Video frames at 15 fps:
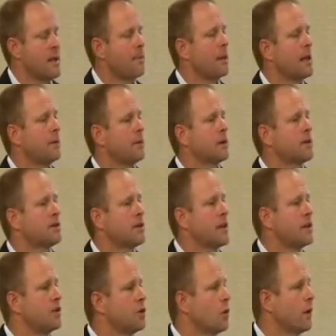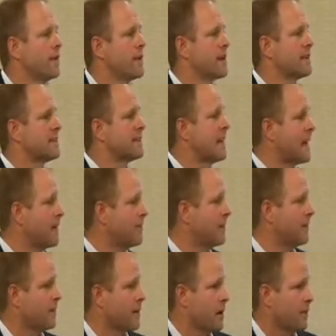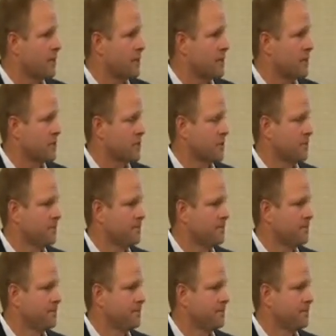They play because they enjoy the excitement of competition.